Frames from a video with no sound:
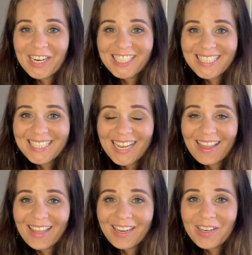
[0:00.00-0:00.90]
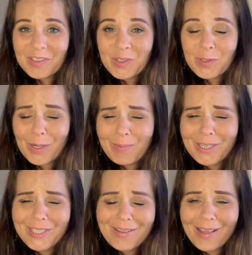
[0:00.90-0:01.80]
to just say thank you so
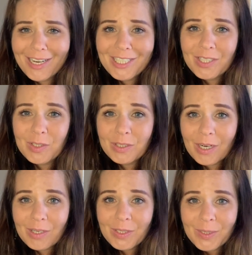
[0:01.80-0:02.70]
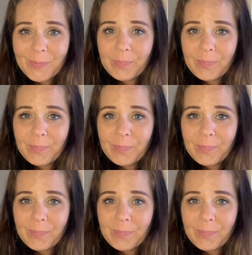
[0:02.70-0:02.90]
much to the agent Kotaro.